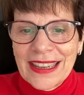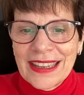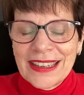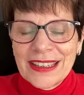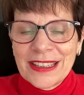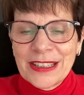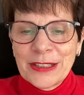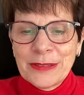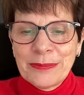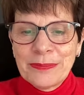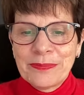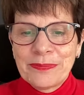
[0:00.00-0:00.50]

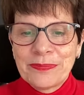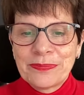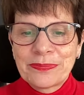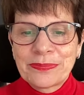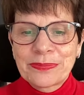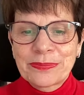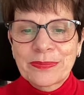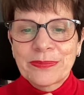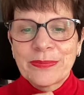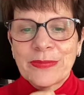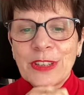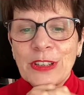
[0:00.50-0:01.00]
Um,
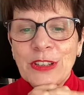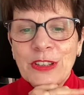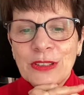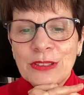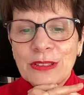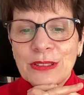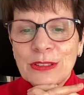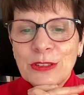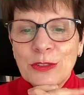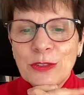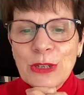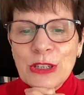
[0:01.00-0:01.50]
a
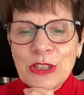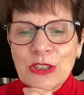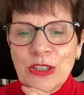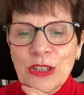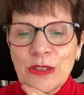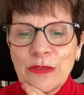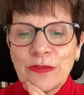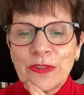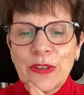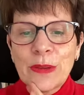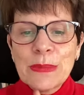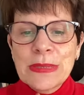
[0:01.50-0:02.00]

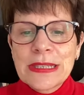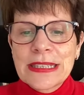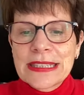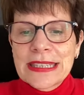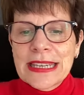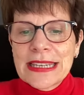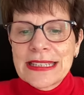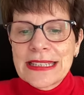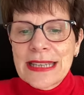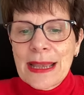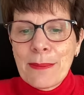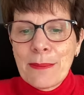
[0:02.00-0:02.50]
question from
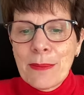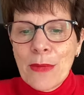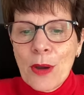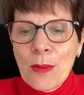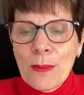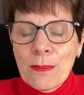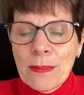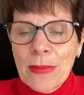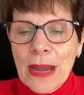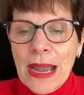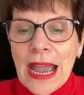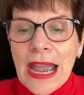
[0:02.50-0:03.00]
Cesar
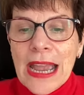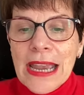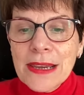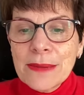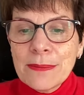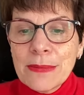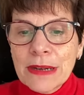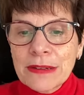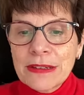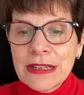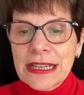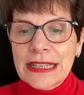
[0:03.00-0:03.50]
Mom. Hi,
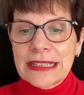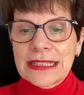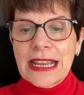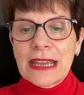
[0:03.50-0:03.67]
Marie-Anne.